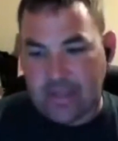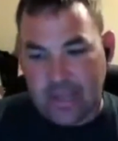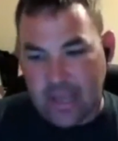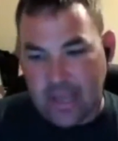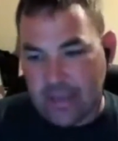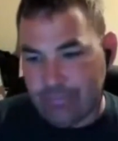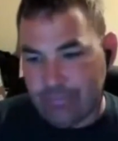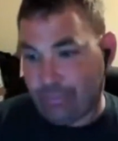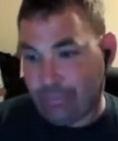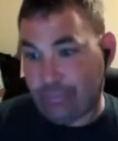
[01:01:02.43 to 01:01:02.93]

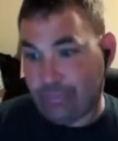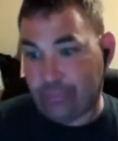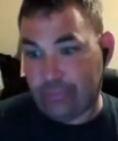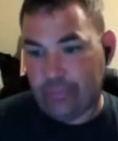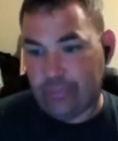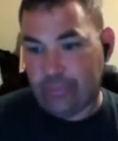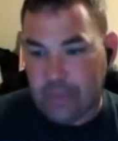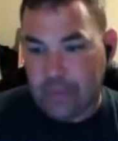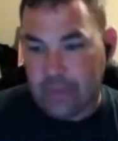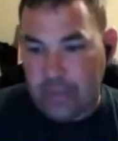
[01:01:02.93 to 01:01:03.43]
picked him, I
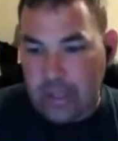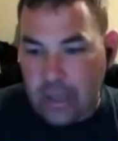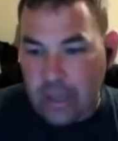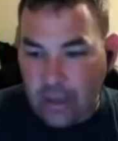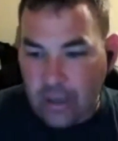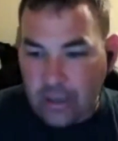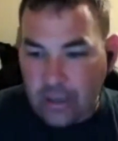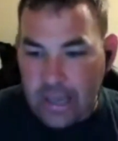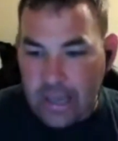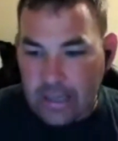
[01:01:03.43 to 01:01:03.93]
said,
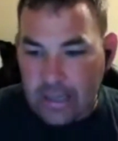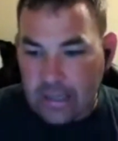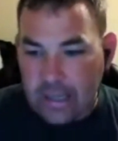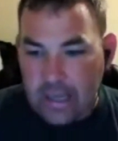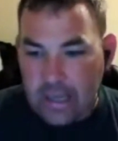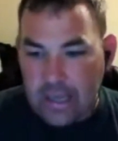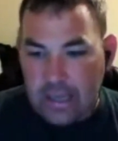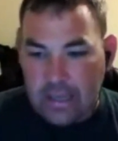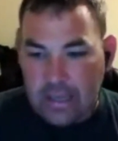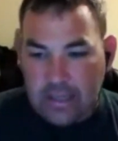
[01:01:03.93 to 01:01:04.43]

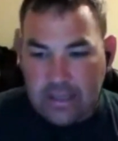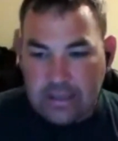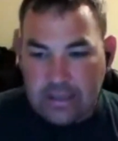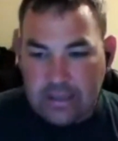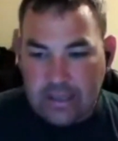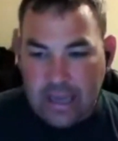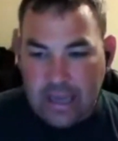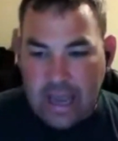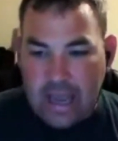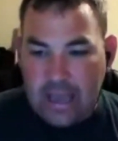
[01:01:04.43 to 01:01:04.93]
you know,
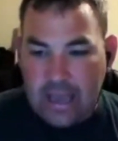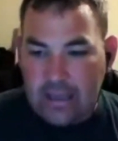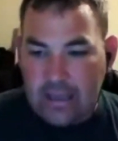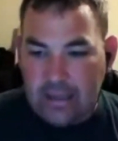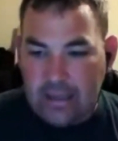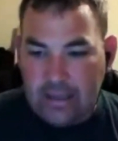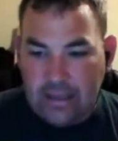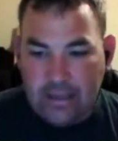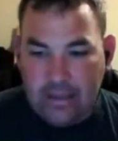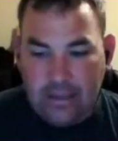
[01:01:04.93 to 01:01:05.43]
like
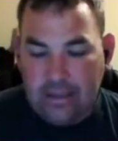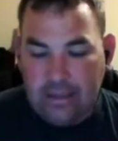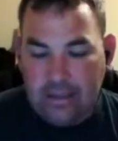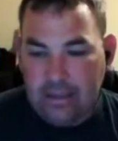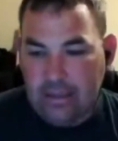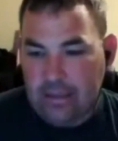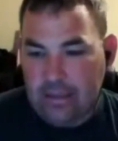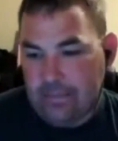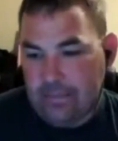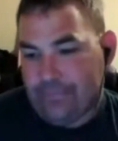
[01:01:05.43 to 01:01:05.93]
this
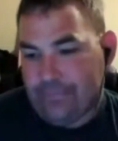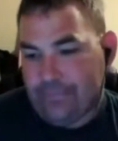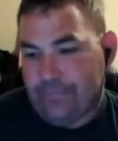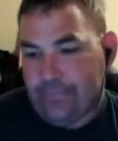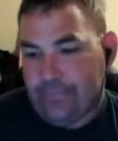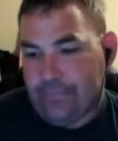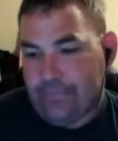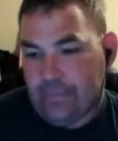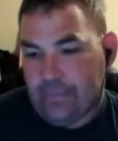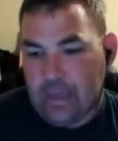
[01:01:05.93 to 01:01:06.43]
guy
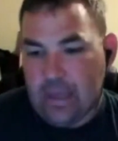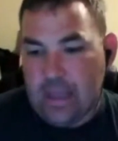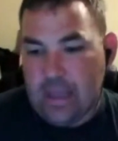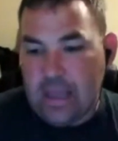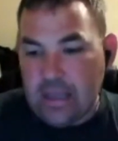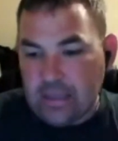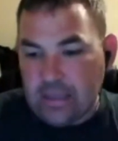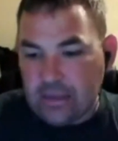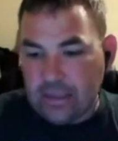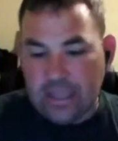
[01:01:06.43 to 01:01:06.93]

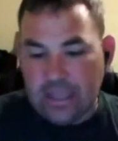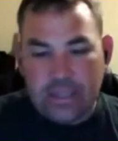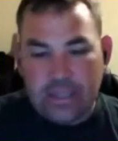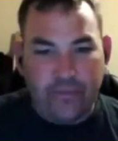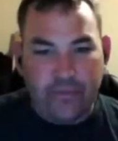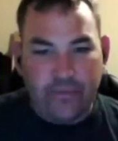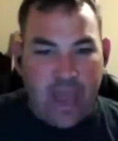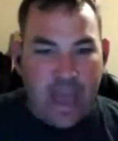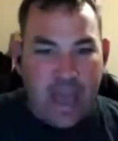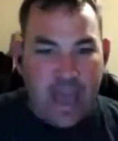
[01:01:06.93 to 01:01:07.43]

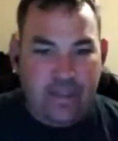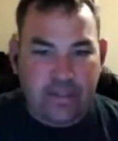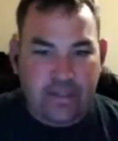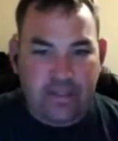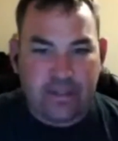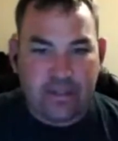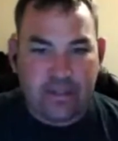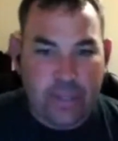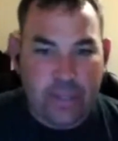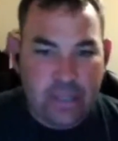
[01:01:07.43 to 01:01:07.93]
fast,
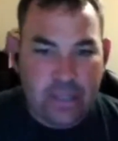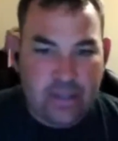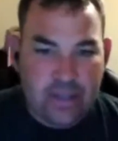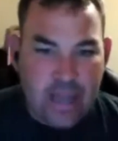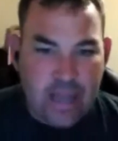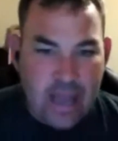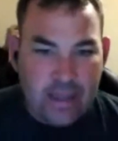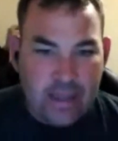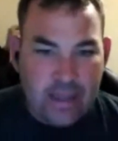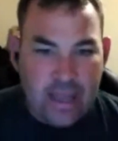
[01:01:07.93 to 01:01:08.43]
but he's
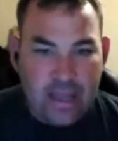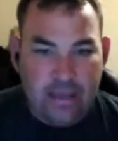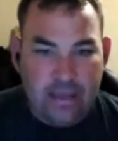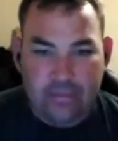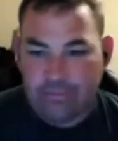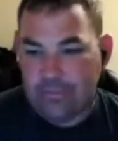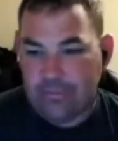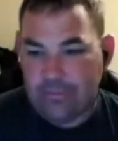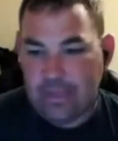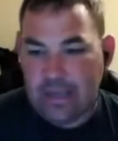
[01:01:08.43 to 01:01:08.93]
not like
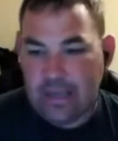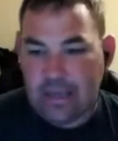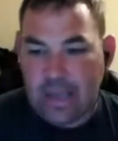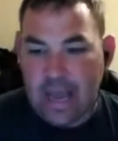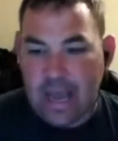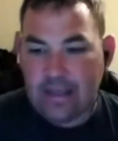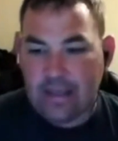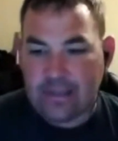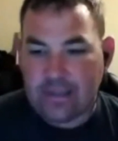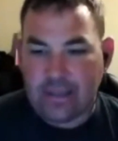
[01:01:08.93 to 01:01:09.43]
a
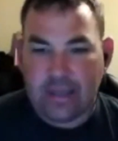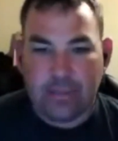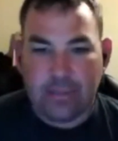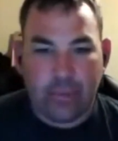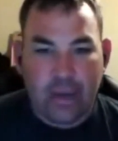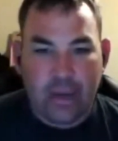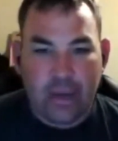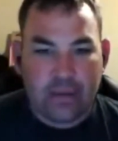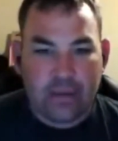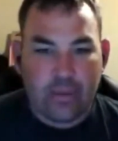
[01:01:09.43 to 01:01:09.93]
guy that's going to
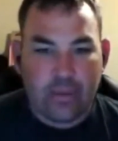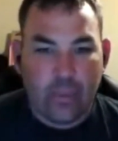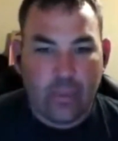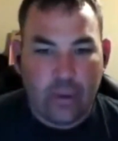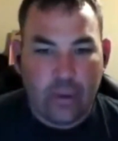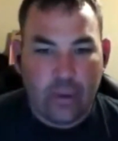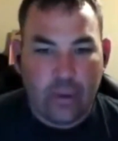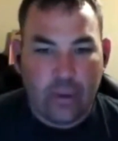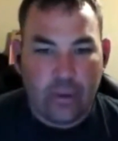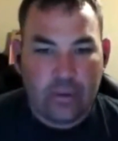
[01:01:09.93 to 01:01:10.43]
break the
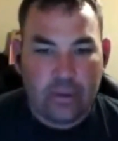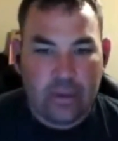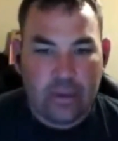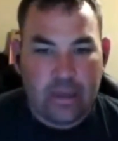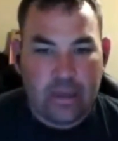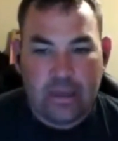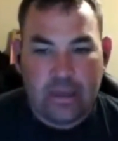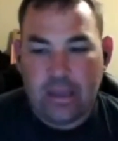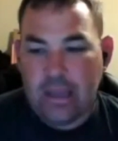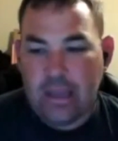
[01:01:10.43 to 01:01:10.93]
world.
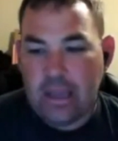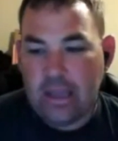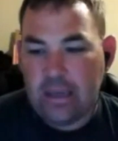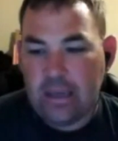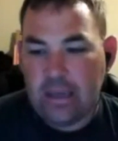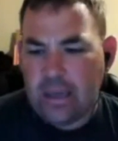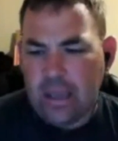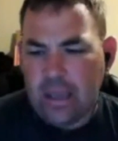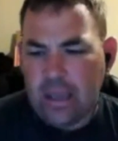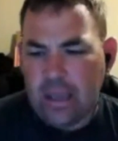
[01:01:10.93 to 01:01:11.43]

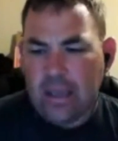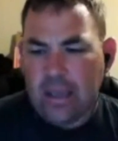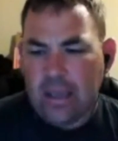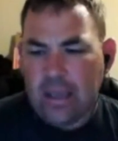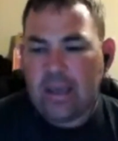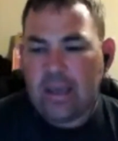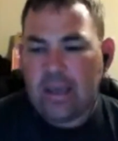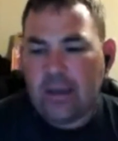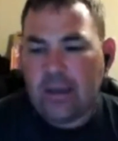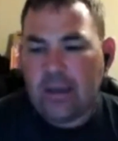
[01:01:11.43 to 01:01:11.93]
And
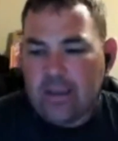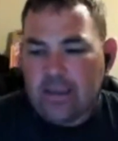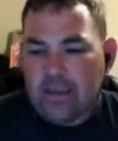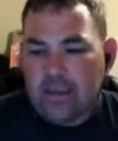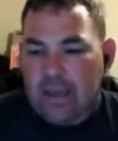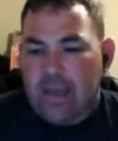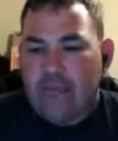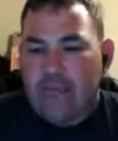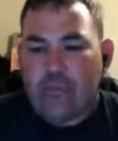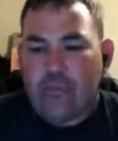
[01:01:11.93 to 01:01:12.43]
and
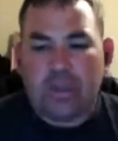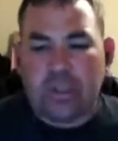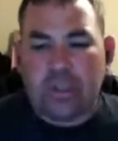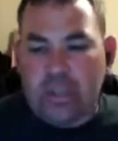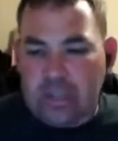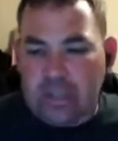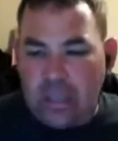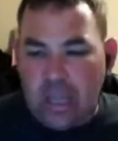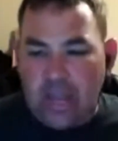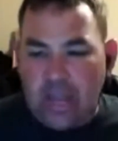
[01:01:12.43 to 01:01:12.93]
the, everyone
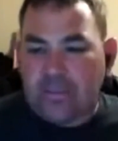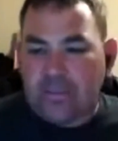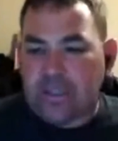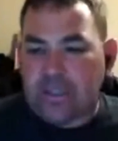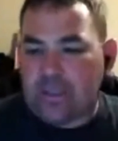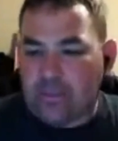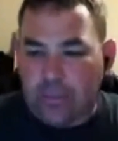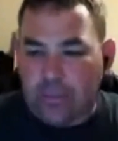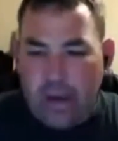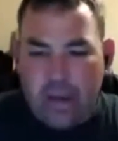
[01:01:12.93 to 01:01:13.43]
just loves
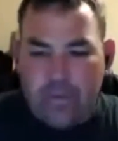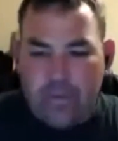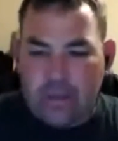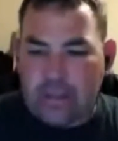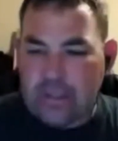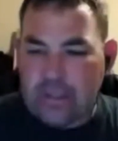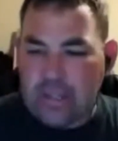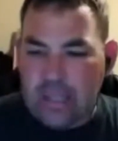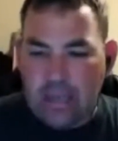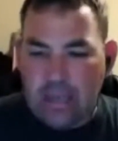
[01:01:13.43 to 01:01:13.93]
this
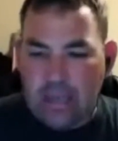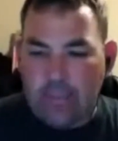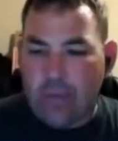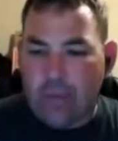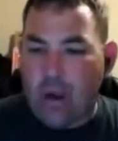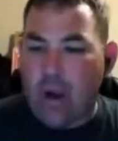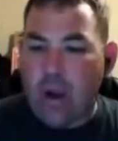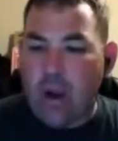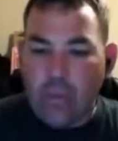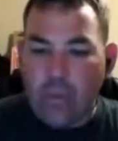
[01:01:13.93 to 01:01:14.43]
Ravens team
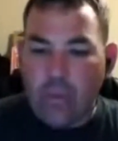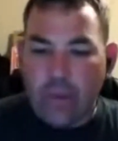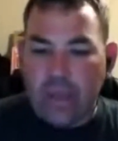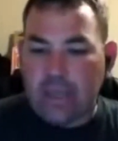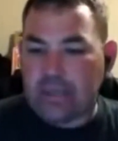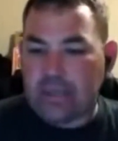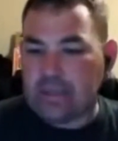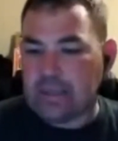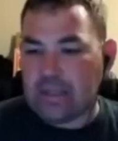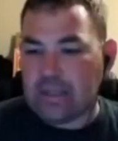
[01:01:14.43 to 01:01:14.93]

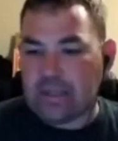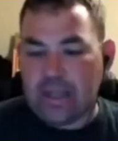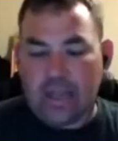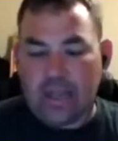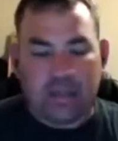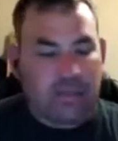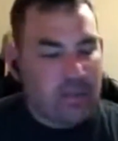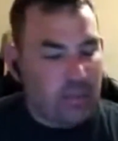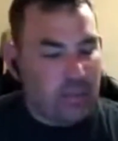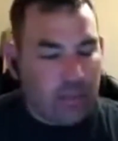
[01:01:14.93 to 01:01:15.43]
always. And it's
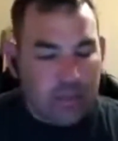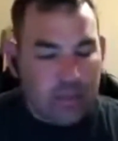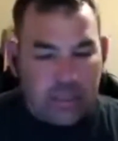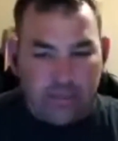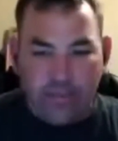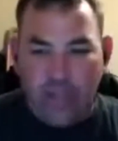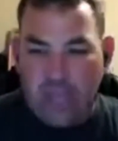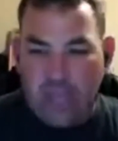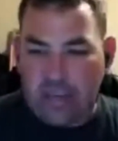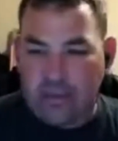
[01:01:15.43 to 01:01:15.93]
like, dude,
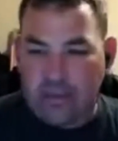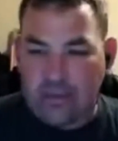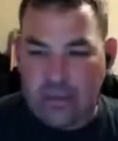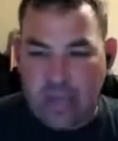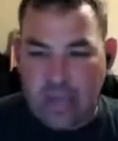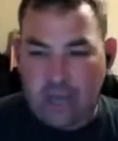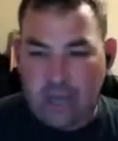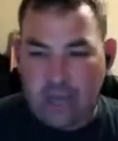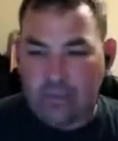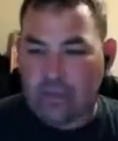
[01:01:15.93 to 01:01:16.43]
what's Flacco
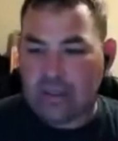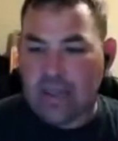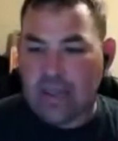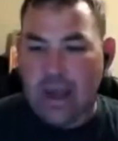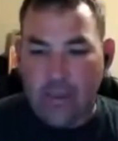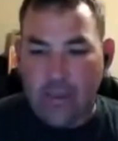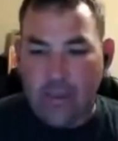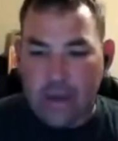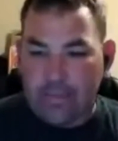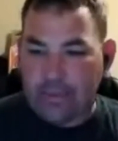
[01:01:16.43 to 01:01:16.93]
done
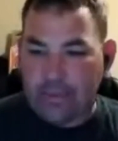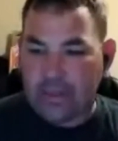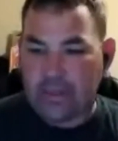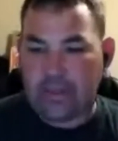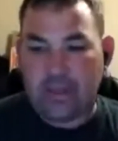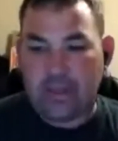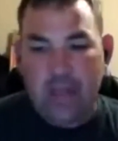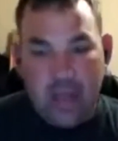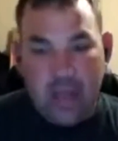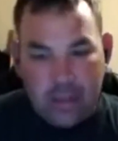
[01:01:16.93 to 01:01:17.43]
without
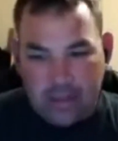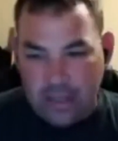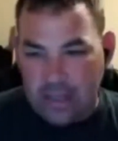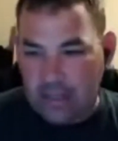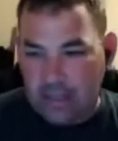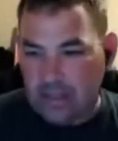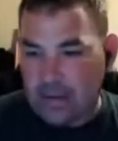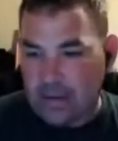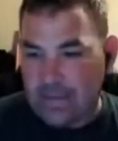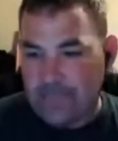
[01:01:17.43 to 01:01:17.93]
weapons?
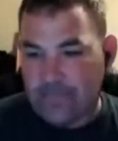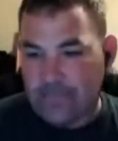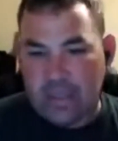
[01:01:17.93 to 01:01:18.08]
Nothing.